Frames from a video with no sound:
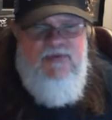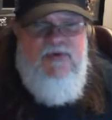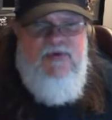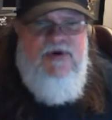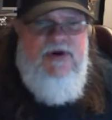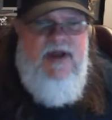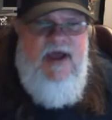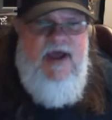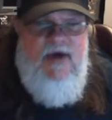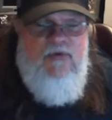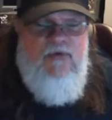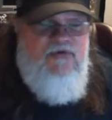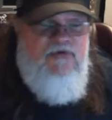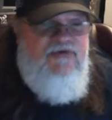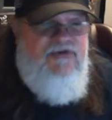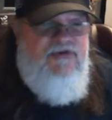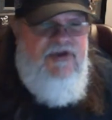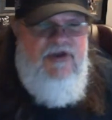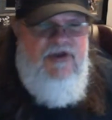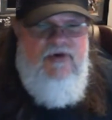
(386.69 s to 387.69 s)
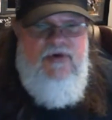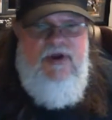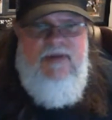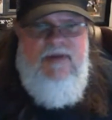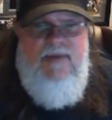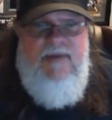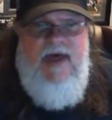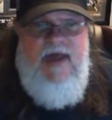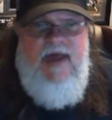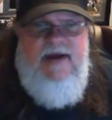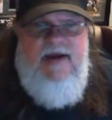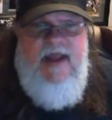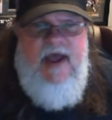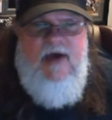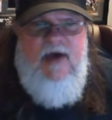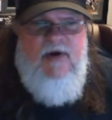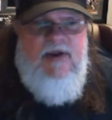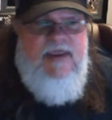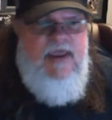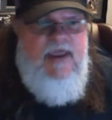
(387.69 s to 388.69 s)
the word out. We'll see you in about an
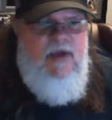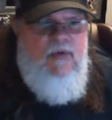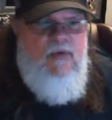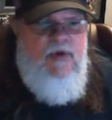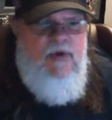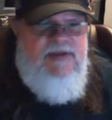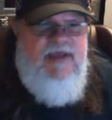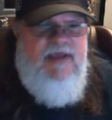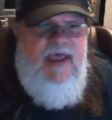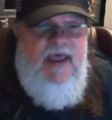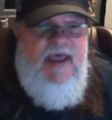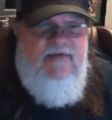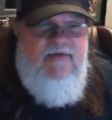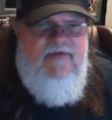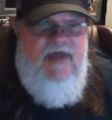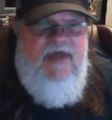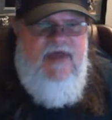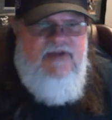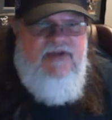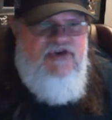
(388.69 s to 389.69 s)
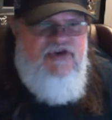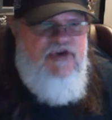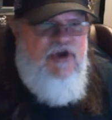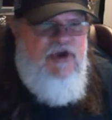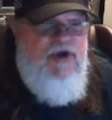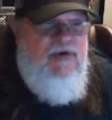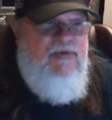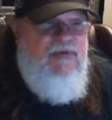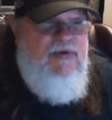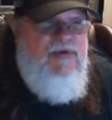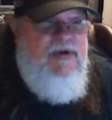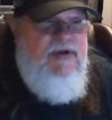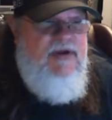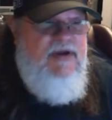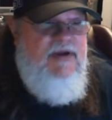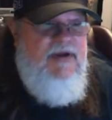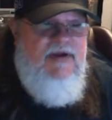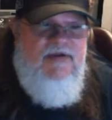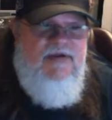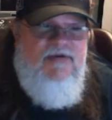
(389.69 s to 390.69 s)
hour. Can't wait to have that show.
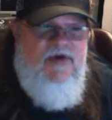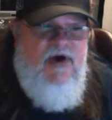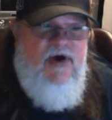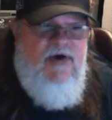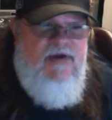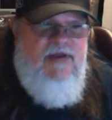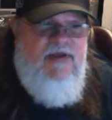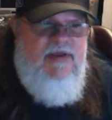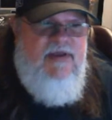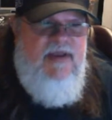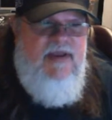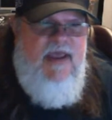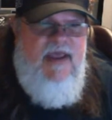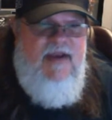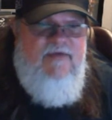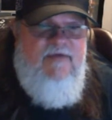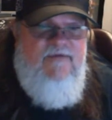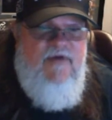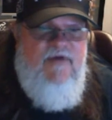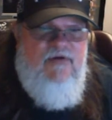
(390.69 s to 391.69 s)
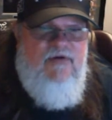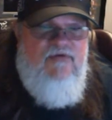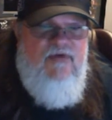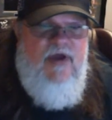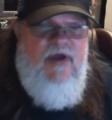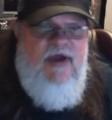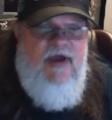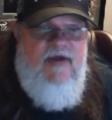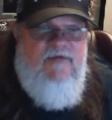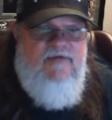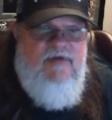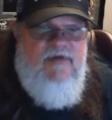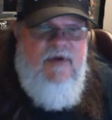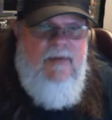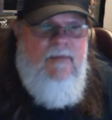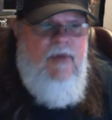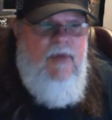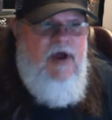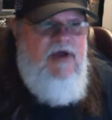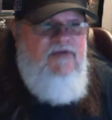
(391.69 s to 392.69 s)
Talking NFL draft
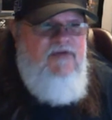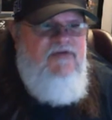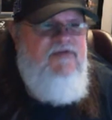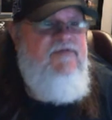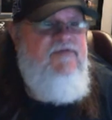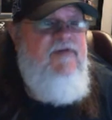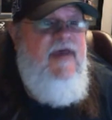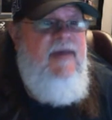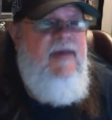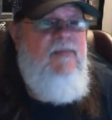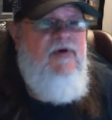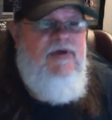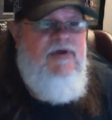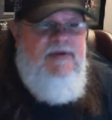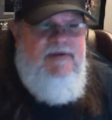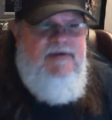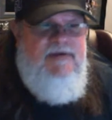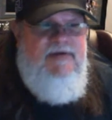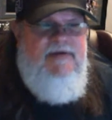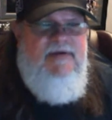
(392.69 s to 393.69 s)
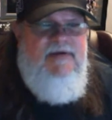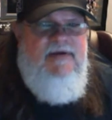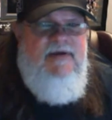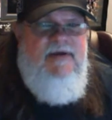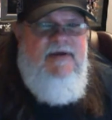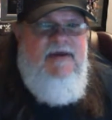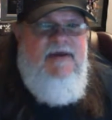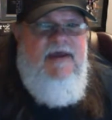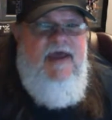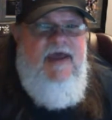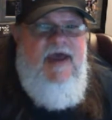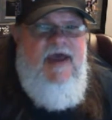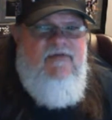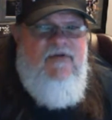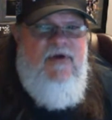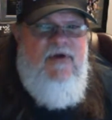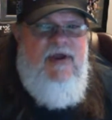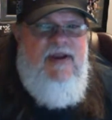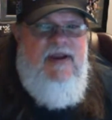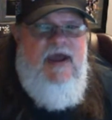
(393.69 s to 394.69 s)
amongst family. Have
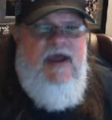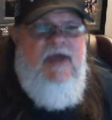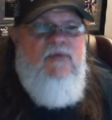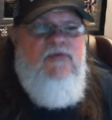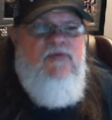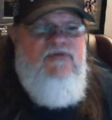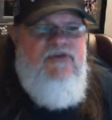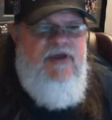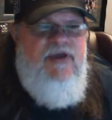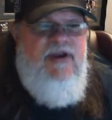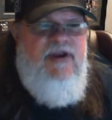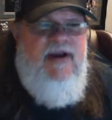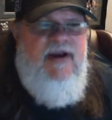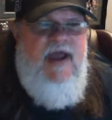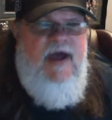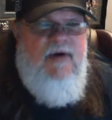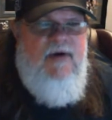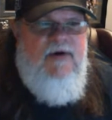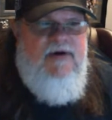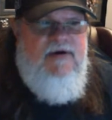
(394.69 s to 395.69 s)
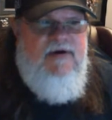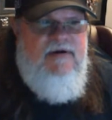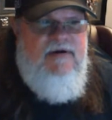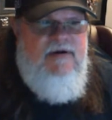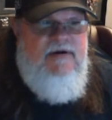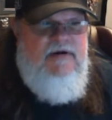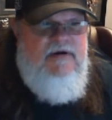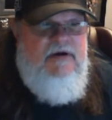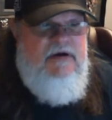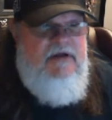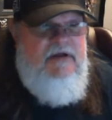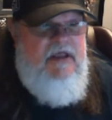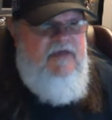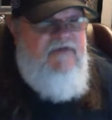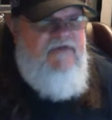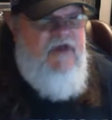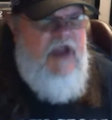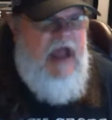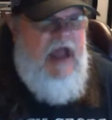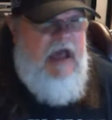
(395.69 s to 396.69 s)
a great night. We'll see you in an hour.
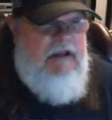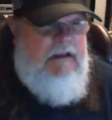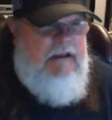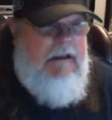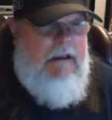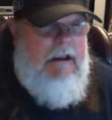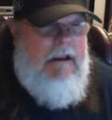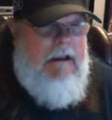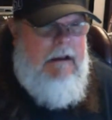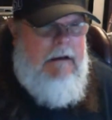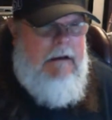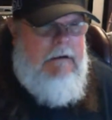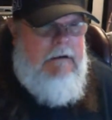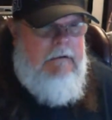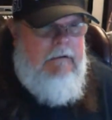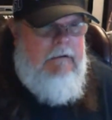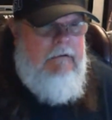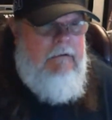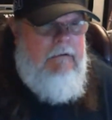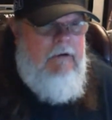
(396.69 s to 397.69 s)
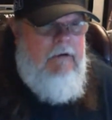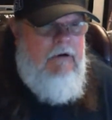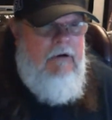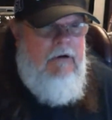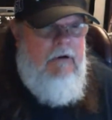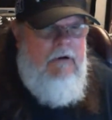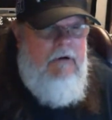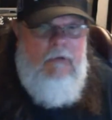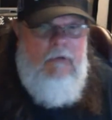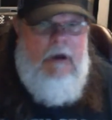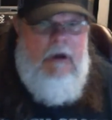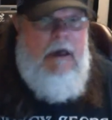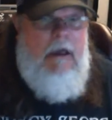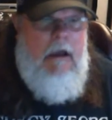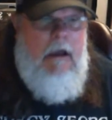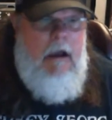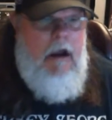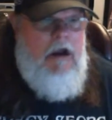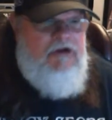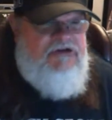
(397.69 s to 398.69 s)
If you're not here, why
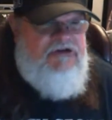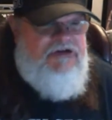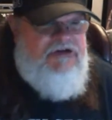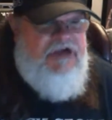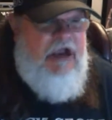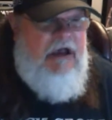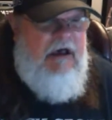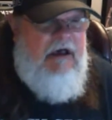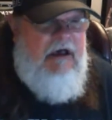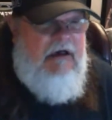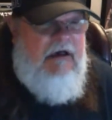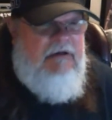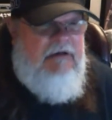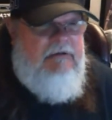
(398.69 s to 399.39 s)
aren't you?